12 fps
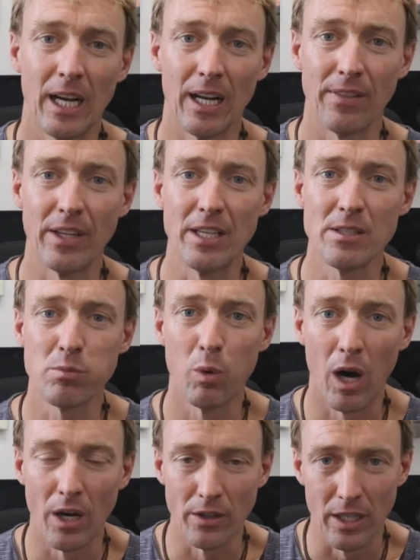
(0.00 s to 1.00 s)
Uh, these
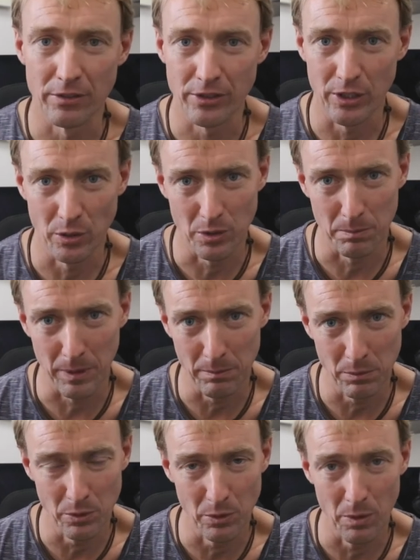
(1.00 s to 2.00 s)
wildlife shelter
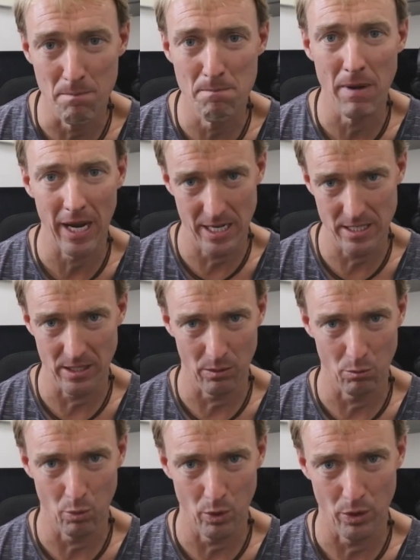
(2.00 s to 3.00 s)
people do
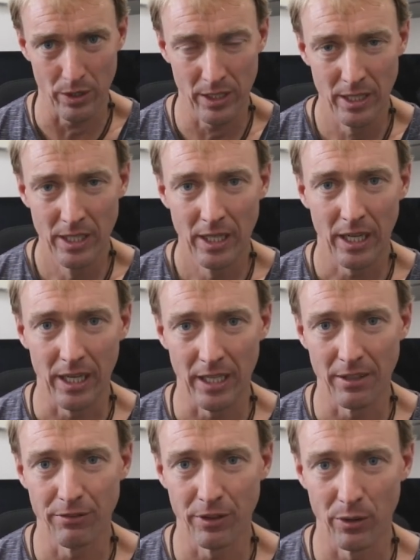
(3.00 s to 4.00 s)
amazing work,
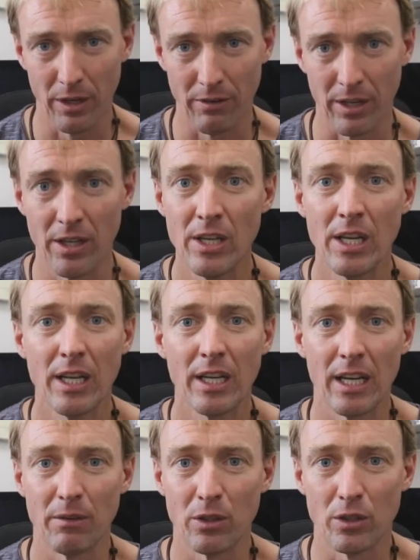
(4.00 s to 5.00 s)
if you ever
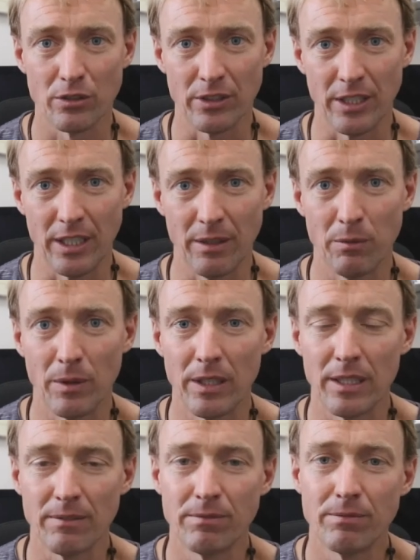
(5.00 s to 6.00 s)
come across any uh,
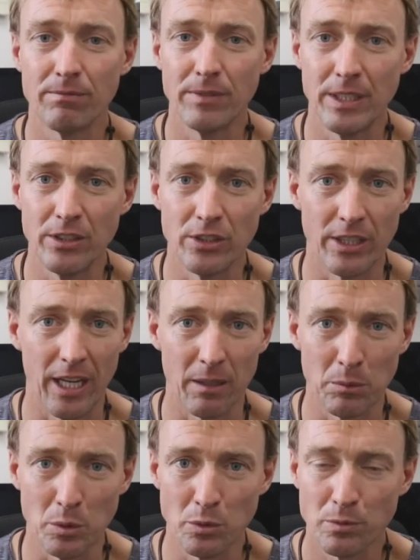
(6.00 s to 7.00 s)
injured
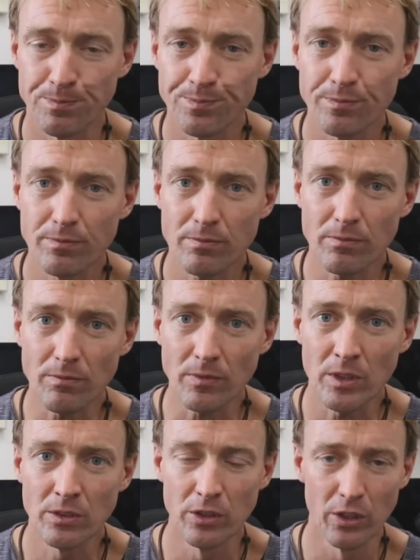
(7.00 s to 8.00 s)
animals,
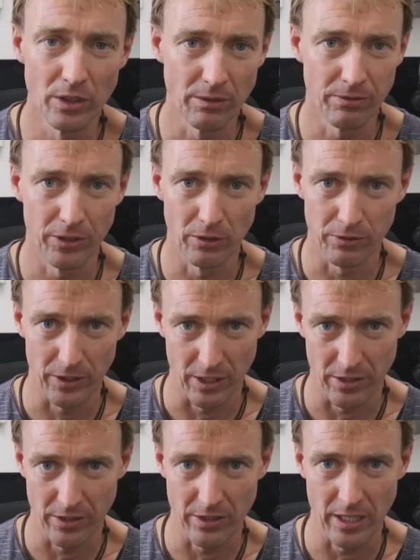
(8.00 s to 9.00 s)
certainly feel free
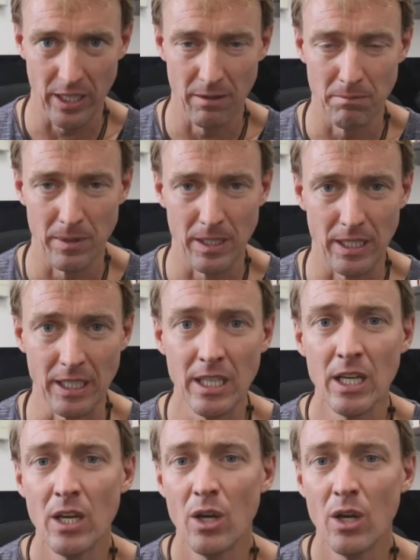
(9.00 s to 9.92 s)
to DM me,